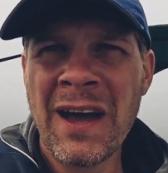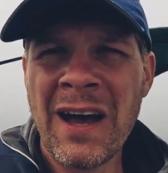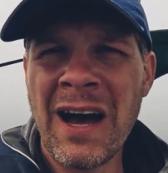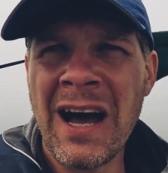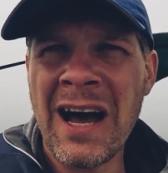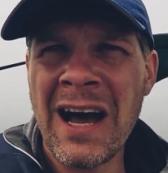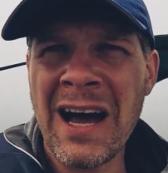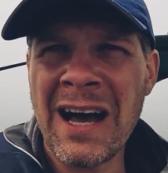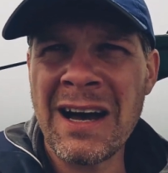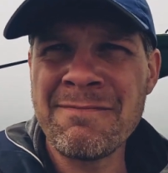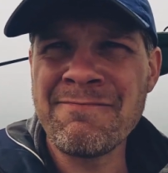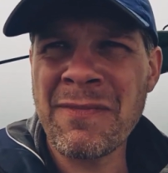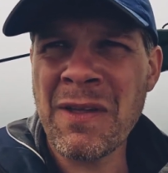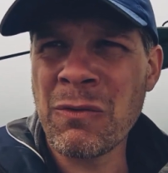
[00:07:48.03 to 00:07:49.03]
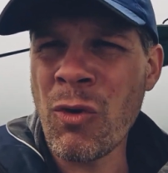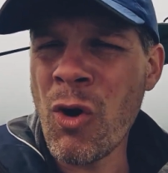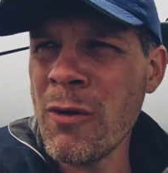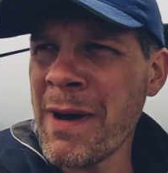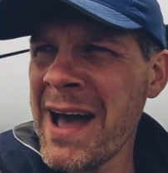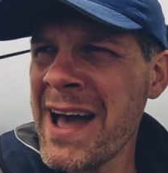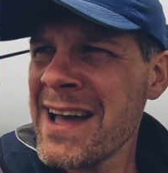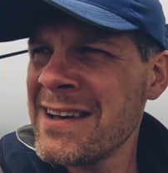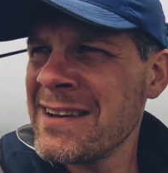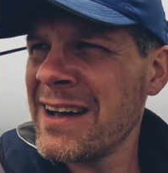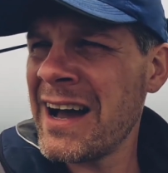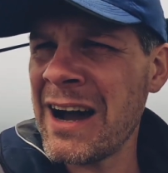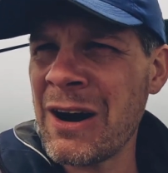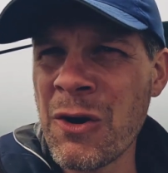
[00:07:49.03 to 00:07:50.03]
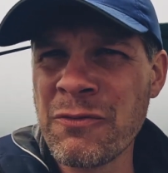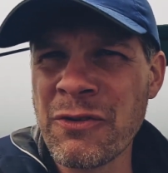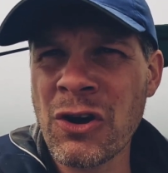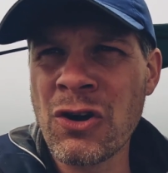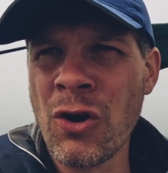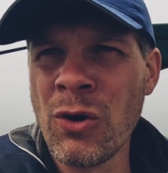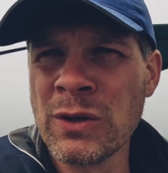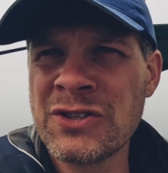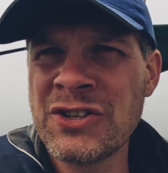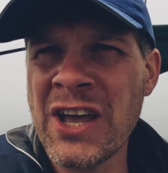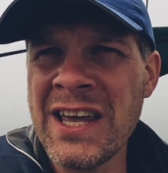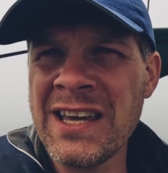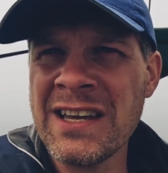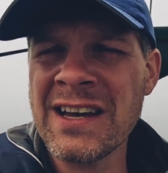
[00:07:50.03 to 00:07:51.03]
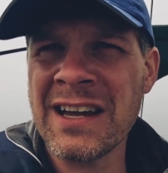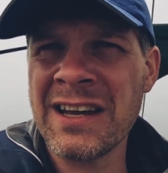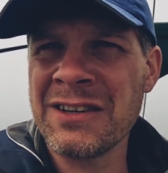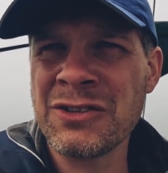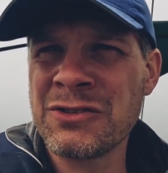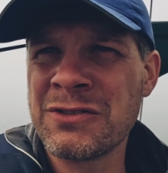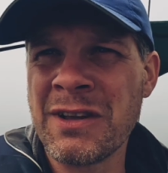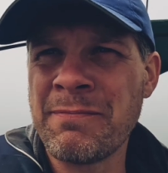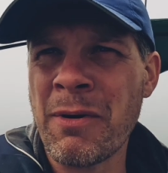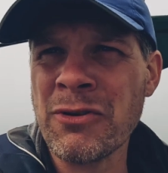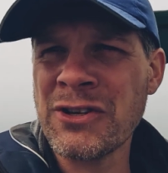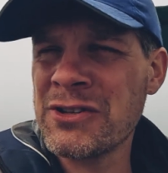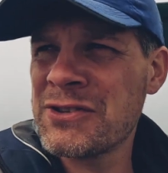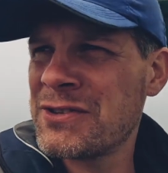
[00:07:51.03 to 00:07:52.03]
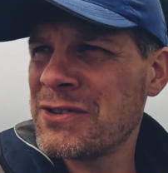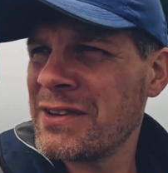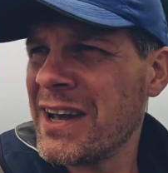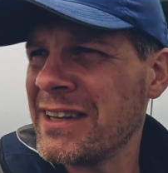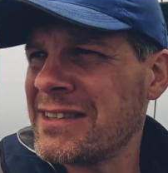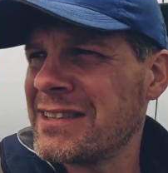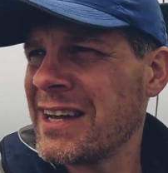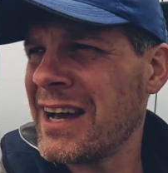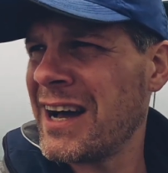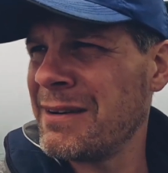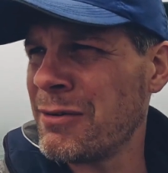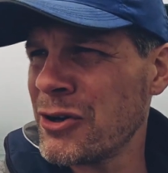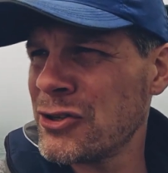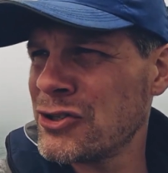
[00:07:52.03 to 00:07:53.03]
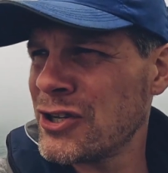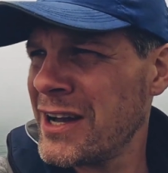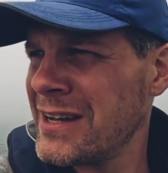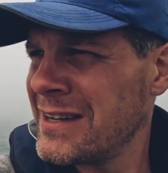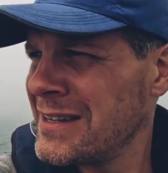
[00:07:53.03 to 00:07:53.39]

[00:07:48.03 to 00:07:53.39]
air over a cold sea, and it just deposits its moisture.